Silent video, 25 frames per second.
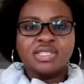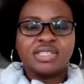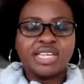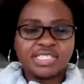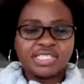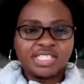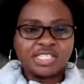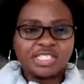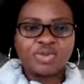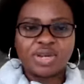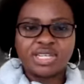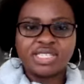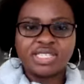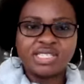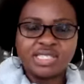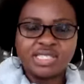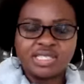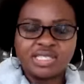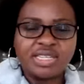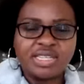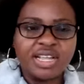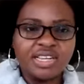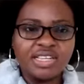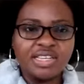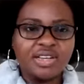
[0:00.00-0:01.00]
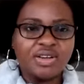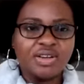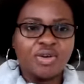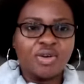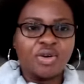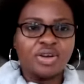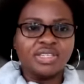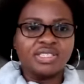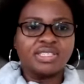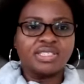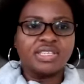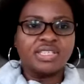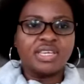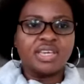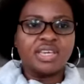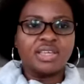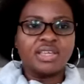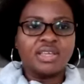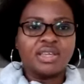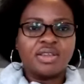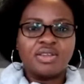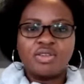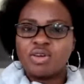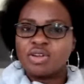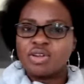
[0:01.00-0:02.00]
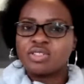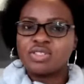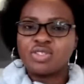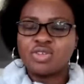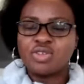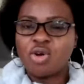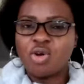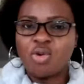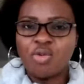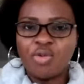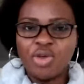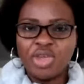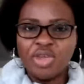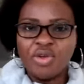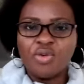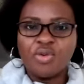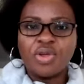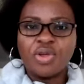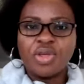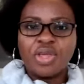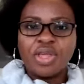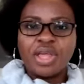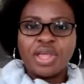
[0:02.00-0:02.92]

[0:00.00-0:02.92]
That is what he's telling God here. Yeah, not your will.